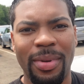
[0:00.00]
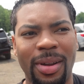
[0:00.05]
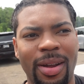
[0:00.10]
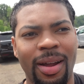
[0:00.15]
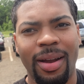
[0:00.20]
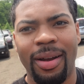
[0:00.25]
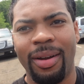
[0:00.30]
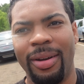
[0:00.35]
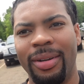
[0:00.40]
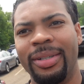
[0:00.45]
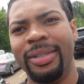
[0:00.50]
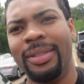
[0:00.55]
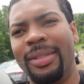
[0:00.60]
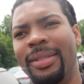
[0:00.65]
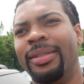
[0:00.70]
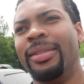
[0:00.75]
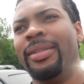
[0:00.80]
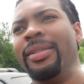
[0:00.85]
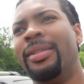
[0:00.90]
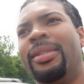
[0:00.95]
my car.
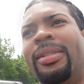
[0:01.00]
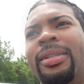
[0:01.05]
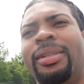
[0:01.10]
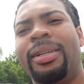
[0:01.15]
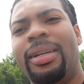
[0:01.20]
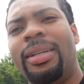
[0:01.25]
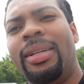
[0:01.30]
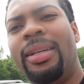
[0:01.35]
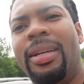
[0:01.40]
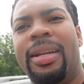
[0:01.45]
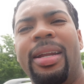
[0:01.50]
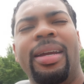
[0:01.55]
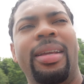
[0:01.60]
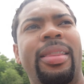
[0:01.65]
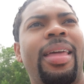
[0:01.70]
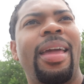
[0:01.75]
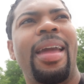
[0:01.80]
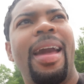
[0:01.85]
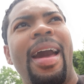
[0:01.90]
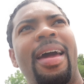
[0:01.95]
I had to get
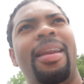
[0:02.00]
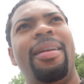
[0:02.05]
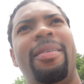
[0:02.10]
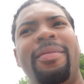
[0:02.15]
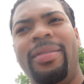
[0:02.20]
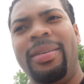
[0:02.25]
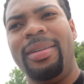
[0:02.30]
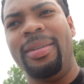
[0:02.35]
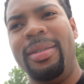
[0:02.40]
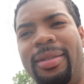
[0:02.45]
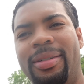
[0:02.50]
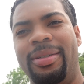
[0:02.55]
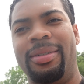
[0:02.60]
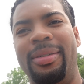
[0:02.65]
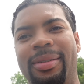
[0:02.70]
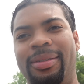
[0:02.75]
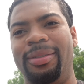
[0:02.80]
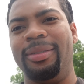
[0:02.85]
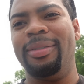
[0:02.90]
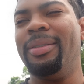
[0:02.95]
everything out of it.
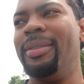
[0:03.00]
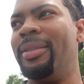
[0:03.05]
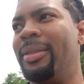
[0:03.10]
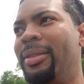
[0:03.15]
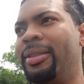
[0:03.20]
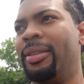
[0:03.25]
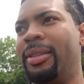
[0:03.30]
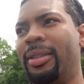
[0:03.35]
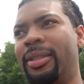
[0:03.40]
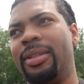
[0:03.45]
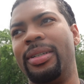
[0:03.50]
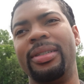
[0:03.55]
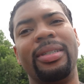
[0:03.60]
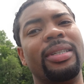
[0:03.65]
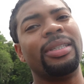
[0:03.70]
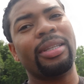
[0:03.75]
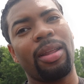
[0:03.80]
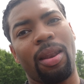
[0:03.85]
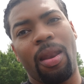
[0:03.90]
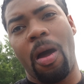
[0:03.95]
Cause
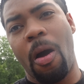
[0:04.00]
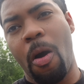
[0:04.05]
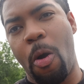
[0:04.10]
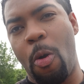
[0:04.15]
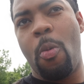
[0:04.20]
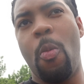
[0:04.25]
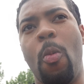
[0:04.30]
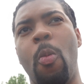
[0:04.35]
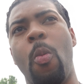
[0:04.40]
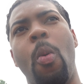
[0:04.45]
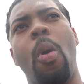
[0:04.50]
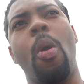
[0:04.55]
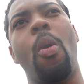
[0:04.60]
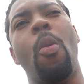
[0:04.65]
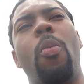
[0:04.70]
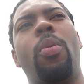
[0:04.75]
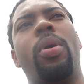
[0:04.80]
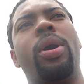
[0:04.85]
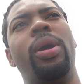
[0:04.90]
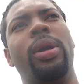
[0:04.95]
it's a long
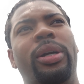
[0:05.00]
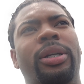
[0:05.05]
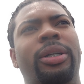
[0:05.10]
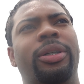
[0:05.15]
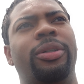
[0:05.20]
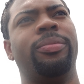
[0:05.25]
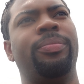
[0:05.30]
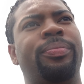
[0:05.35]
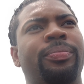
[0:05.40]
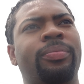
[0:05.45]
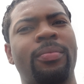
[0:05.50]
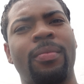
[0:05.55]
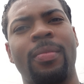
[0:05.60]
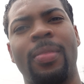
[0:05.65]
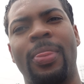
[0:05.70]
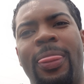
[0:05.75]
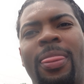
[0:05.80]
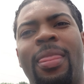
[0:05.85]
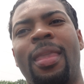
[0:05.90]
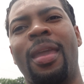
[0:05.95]
walk.
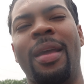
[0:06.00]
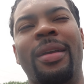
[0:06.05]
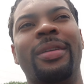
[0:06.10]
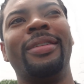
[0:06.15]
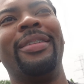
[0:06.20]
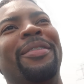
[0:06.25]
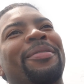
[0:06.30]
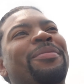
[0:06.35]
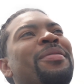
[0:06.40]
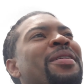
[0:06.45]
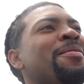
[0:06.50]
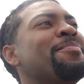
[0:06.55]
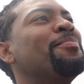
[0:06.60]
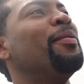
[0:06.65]
So we